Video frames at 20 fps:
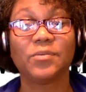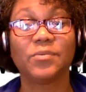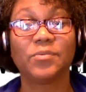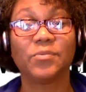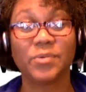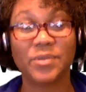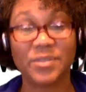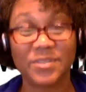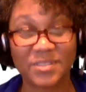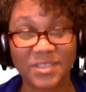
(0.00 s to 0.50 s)

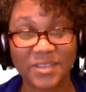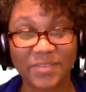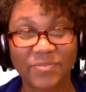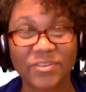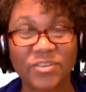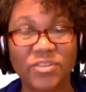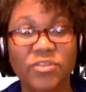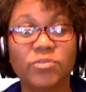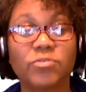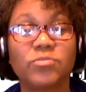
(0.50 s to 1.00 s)
We
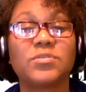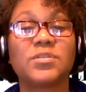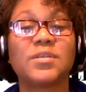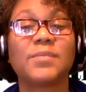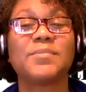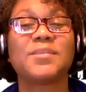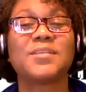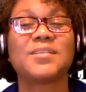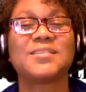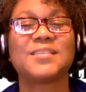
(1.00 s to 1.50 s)
suffer through
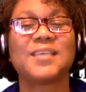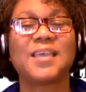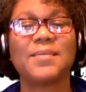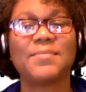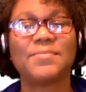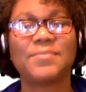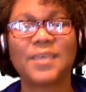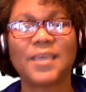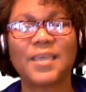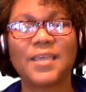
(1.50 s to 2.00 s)
some of the
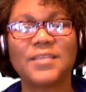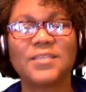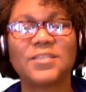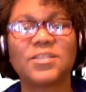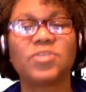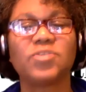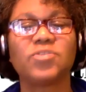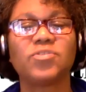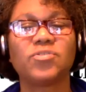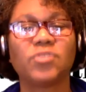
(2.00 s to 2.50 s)
same things
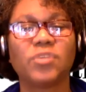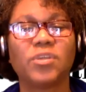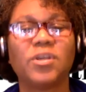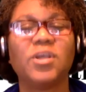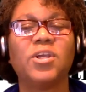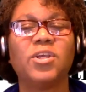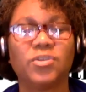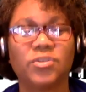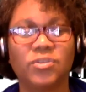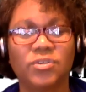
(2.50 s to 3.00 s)
that you're
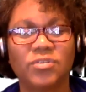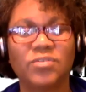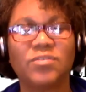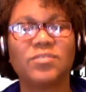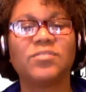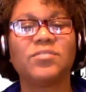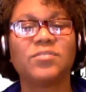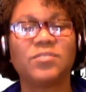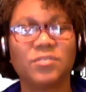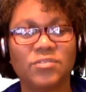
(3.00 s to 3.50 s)

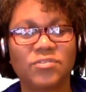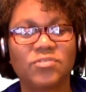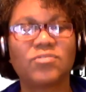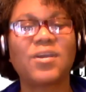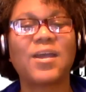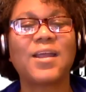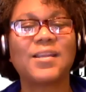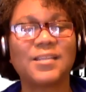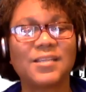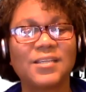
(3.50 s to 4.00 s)

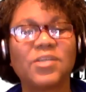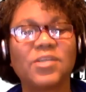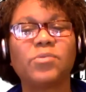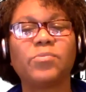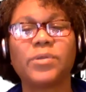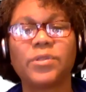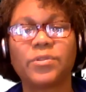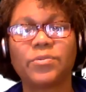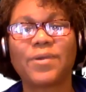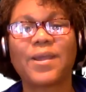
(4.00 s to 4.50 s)
trying to deal
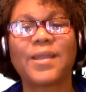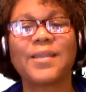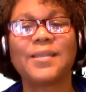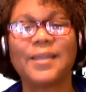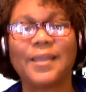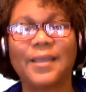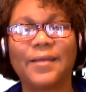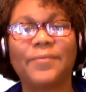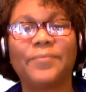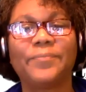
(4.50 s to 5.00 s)
with right
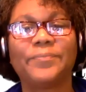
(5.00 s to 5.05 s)
now.